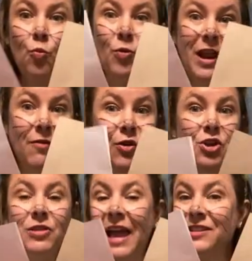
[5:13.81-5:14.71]
whatever
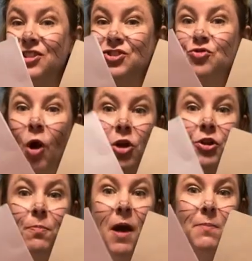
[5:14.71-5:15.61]
you'd like to draw
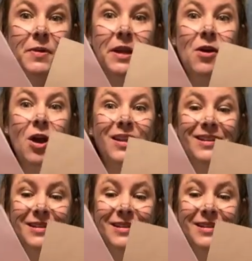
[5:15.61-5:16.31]
your pumpkin on.